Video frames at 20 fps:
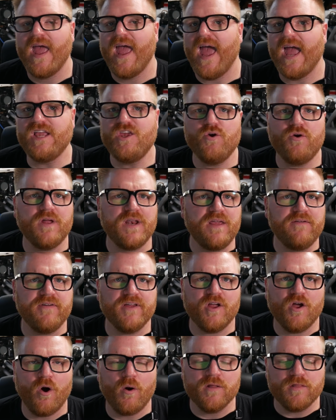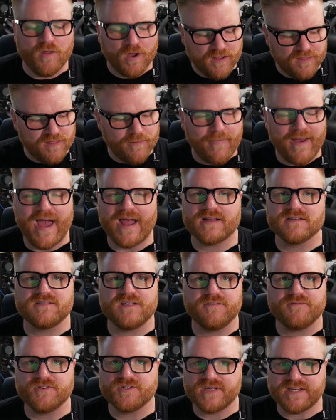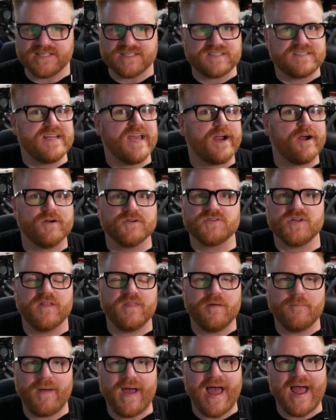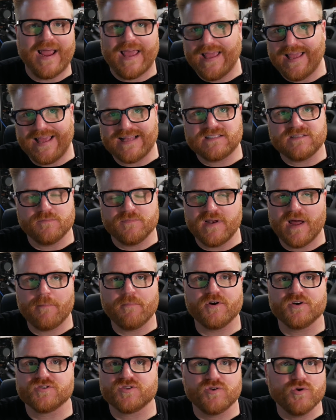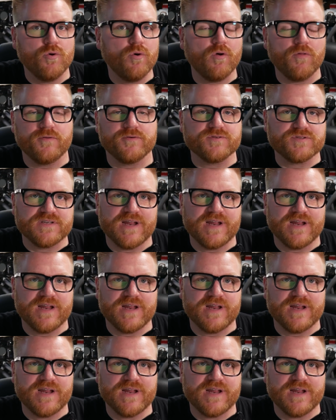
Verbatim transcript: And you could even go and look on the back and see if there's any stickers on the back and get some numbers. Google those